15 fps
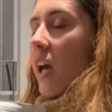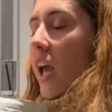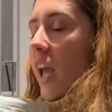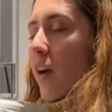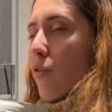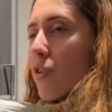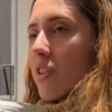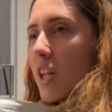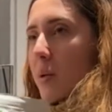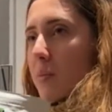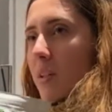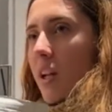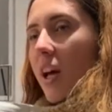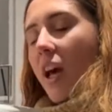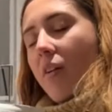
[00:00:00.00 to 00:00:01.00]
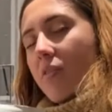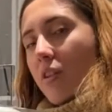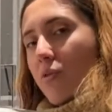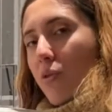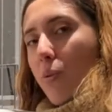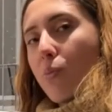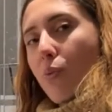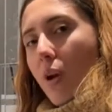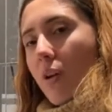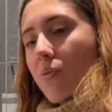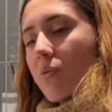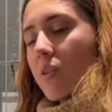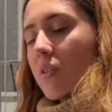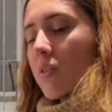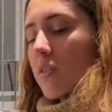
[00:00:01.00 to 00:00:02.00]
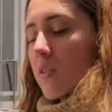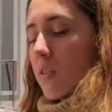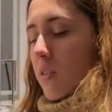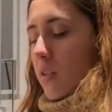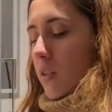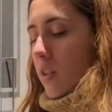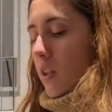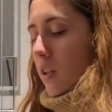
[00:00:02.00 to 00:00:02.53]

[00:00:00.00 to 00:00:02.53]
Every time that I have this for breakfast,